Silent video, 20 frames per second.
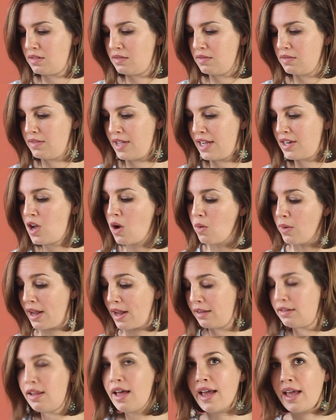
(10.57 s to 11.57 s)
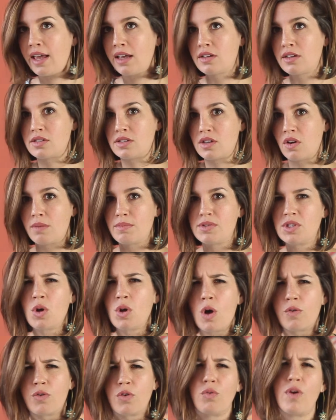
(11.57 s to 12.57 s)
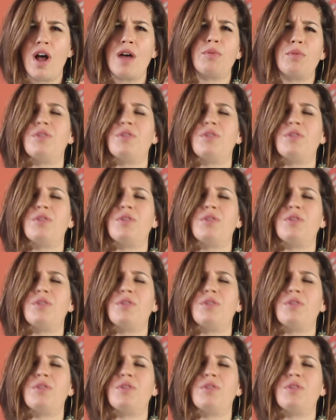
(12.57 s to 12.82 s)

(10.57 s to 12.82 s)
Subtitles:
they know what I like, so I'm so overwhelmed